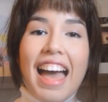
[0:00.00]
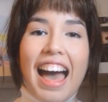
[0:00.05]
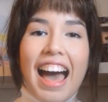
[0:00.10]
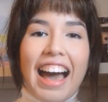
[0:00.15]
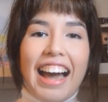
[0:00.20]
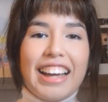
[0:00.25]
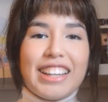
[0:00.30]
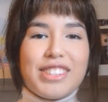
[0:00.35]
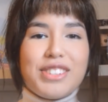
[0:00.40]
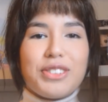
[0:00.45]

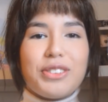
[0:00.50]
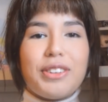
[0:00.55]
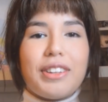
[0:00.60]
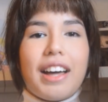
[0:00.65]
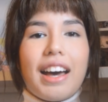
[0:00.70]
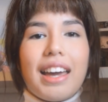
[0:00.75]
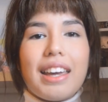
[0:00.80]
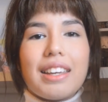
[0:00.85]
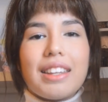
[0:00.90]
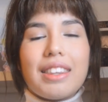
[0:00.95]
I do
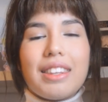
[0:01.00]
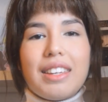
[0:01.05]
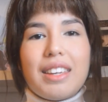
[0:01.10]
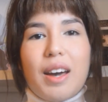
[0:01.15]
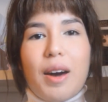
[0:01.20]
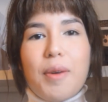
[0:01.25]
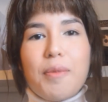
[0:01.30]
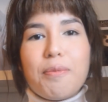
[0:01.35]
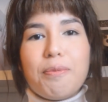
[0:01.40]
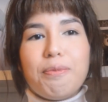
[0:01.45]
like
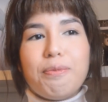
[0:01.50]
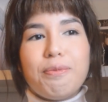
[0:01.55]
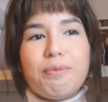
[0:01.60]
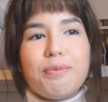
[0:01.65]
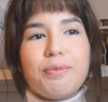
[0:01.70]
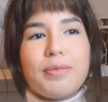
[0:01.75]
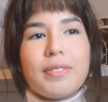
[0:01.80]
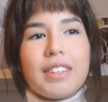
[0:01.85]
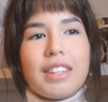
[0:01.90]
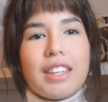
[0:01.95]

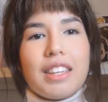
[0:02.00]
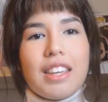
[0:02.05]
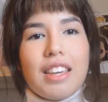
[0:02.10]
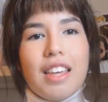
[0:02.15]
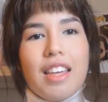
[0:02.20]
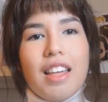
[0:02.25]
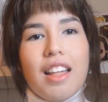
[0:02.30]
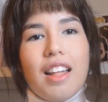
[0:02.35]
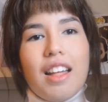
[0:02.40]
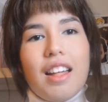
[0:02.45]

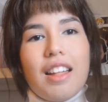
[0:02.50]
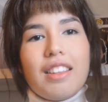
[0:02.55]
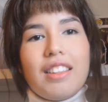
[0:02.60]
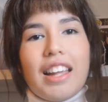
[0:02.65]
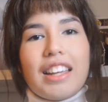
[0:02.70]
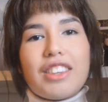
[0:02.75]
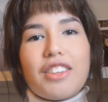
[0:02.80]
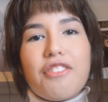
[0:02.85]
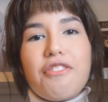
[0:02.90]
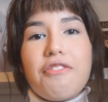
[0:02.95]

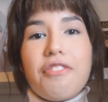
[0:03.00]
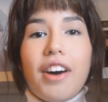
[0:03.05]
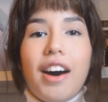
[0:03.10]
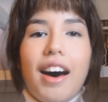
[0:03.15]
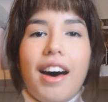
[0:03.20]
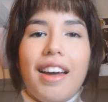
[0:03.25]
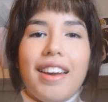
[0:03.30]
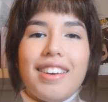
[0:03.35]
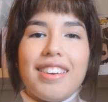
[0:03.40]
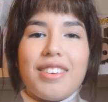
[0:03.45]
the
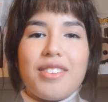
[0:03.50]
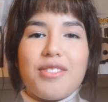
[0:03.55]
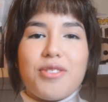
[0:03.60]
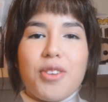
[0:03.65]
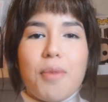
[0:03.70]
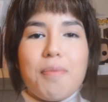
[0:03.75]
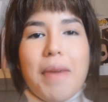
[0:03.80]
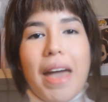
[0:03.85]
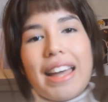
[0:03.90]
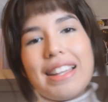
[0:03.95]
fun,
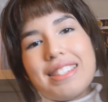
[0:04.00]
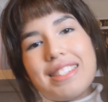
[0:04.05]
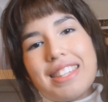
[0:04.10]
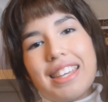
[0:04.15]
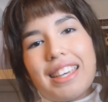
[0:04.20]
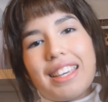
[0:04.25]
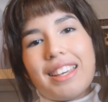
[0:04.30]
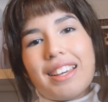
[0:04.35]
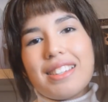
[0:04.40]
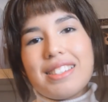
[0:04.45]

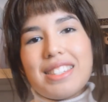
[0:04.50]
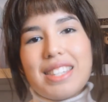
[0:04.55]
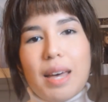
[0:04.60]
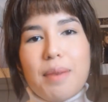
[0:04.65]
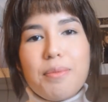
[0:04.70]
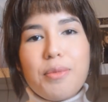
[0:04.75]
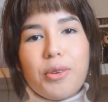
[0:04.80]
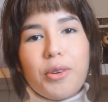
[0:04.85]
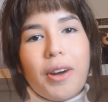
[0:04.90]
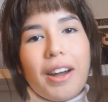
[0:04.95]
romantic,
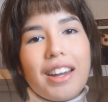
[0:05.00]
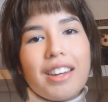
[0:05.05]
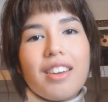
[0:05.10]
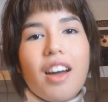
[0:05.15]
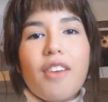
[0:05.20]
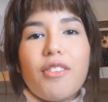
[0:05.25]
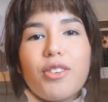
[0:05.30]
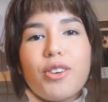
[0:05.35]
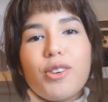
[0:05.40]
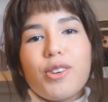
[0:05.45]
contemporary
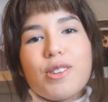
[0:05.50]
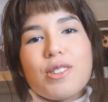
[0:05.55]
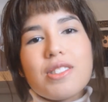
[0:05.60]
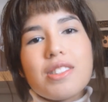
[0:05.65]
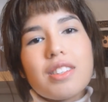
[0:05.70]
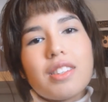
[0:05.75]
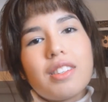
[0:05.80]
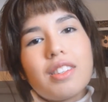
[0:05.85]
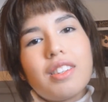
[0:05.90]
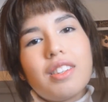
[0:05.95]

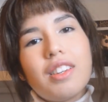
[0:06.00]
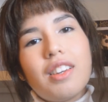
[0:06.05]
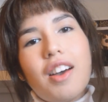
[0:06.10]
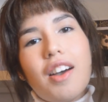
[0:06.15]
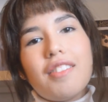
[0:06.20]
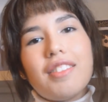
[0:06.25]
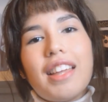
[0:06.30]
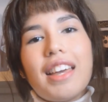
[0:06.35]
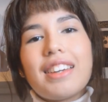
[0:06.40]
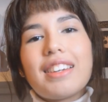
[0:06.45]
novels
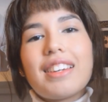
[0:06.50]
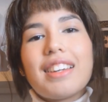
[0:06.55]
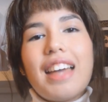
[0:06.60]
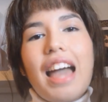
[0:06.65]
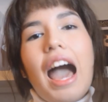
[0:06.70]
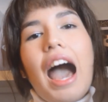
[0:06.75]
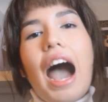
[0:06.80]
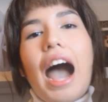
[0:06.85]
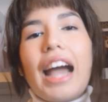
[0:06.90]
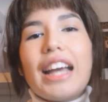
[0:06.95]
of like
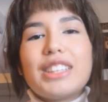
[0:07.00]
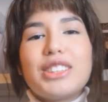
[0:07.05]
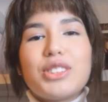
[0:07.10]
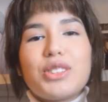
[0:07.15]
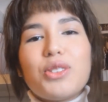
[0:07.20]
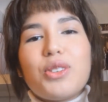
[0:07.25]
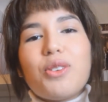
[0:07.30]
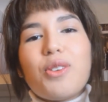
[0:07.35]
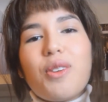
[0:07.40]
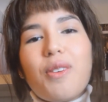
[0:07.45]
high
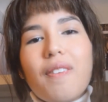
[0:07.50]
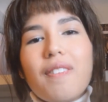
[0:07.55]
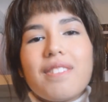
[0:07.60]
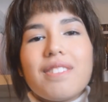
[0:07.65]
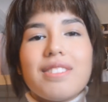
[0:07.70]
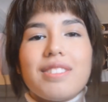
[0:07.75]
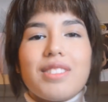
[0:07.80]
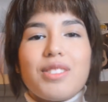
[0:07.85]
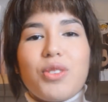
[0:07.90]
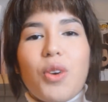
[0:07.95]
school
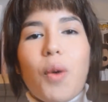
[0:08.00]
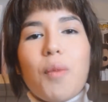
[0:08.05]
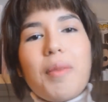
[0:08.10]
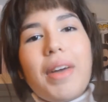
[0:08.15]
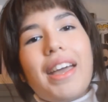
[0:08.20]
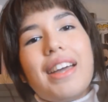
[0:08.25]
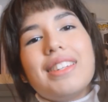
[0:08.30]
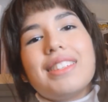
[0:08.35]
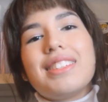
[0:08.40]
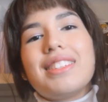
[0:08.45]

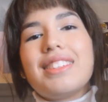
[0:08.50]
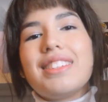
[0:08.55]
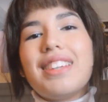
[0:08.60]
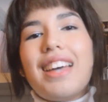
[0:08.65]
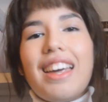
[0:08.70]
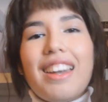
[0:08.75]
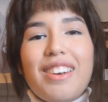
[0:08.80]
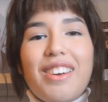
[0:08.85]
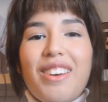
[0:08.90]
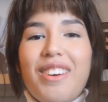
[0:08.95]
romance.
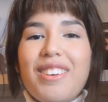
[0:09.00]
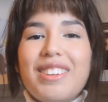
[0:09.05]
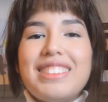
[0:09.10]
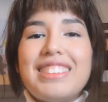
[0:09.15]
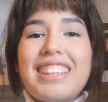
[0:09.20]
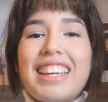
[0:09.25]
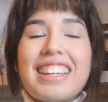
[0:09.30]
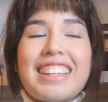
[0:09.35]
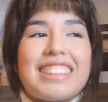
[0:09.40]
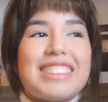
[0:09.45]
I don't know, it's
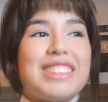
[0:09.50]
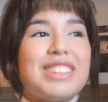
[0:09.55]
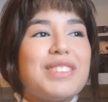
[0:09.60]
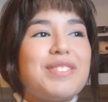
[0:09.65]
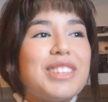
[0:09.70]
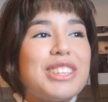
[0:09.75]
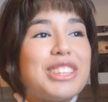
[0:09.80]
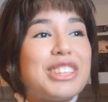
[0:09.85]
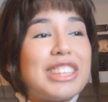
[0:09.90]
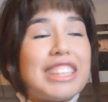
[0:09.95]
like
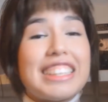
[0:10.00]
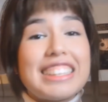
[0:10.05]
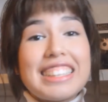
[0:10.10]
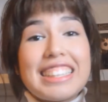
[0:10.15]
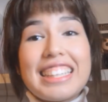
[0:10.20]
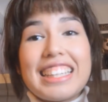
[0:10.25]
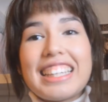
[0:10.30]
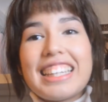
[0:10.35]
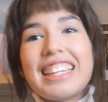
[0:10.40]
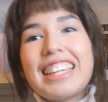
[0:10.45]
super
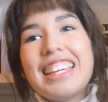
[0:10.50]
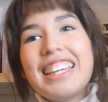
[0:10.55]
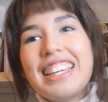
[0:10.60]
cheesy